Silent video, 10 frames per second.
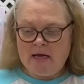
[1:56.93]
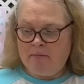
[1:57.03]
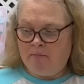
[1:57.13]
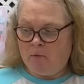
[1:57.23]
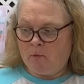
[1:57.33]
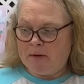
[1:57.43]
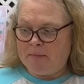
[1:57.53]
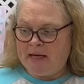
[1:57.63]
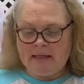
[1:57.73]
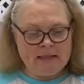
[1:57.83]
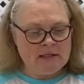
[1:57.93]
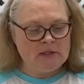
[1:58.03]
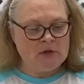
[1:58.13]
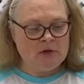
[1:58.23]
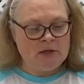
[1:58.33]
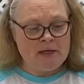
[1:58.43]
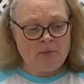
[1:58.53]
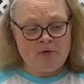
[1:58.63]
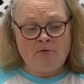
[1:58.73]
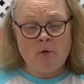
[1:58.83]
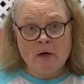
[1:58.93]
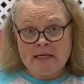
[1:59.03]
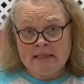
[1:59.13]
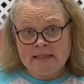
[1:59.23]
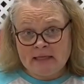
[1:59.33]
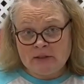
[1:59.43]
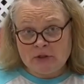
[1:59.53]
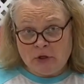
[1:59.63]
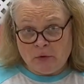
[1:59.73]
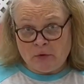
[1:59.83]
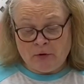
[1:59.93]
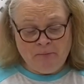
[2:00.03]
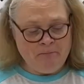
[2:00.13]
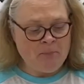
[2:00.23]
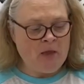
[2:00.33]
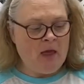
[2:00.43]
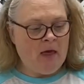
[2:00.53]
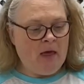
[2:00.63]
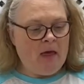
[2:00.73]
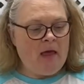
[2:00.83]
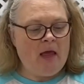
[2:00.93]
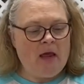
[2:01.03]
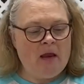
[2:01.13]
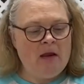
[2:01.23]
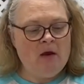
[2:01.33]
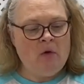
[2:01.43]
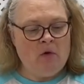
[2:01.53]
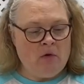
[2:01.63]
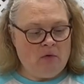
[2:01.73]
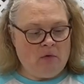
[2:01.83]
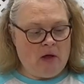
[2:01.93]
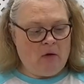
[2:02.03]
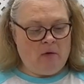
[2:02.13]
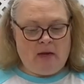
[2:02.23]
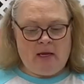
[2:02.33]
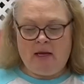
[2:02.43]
repeat this. So you'll end up with 40 sets total. And I'll go ahead